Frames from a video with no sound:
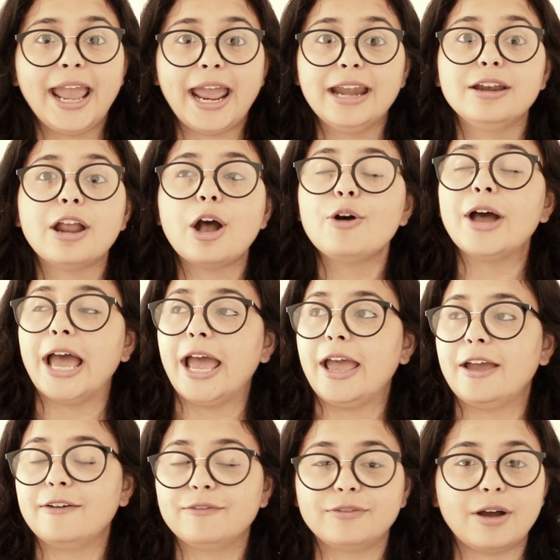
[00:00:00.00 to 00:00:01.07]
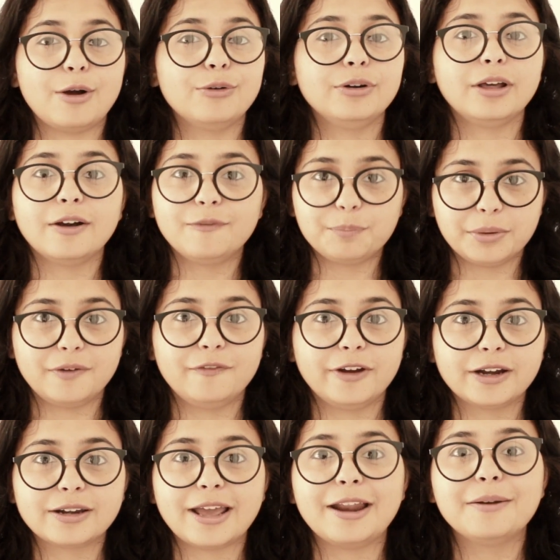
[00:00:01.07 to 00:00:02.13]
and now I have found a
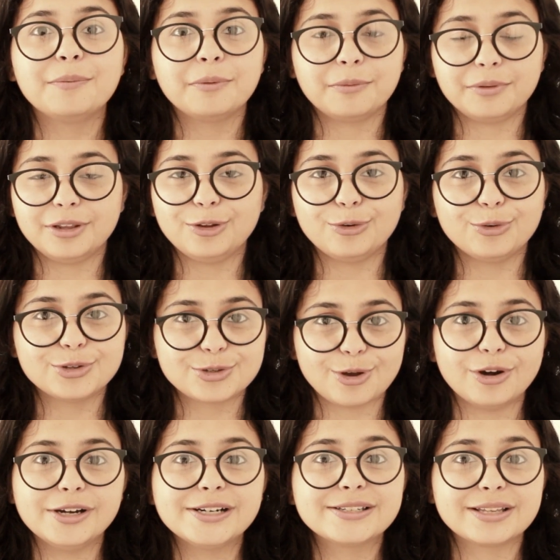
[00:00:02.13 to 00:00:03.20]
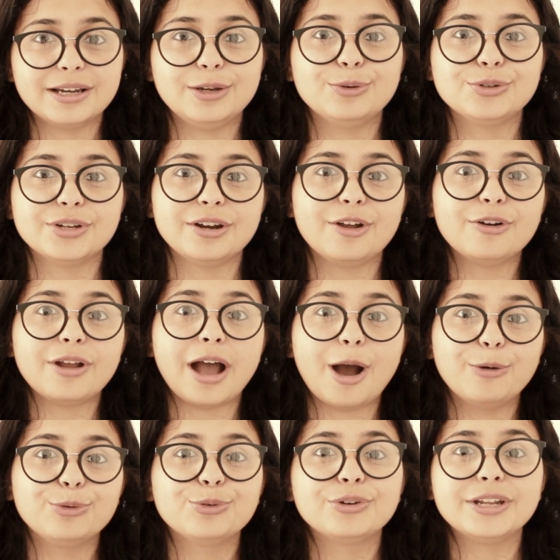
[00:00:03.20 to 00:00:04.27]
perfect and solid solution on
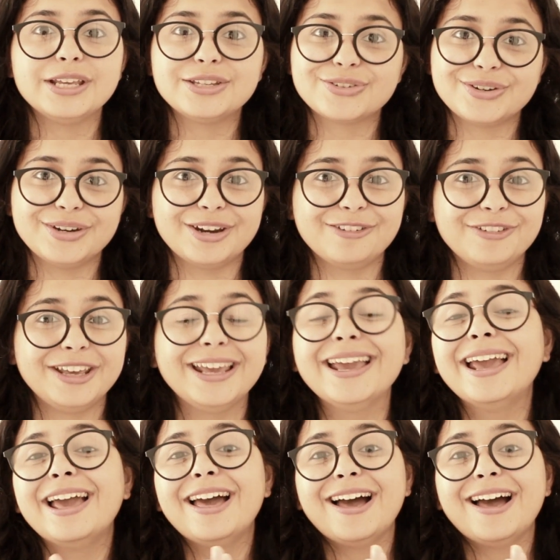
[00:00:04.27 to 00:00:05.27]
how to teach Nirvi